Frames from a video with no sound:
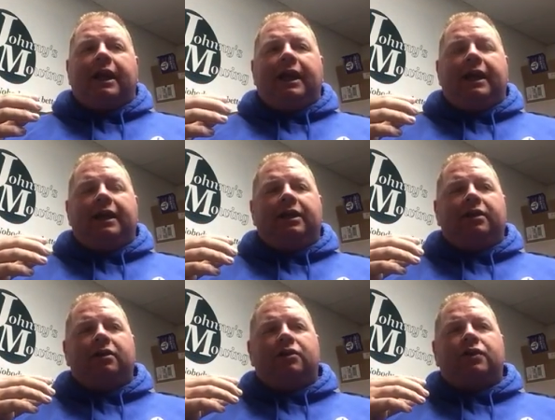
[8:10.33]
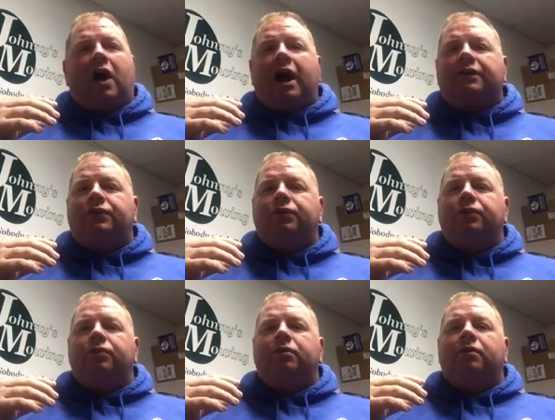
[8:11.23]
and talk
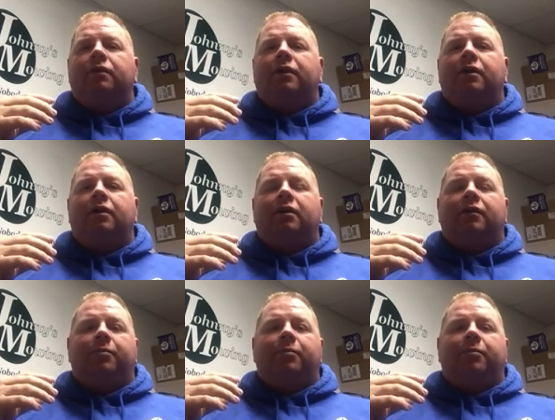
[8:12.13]
to the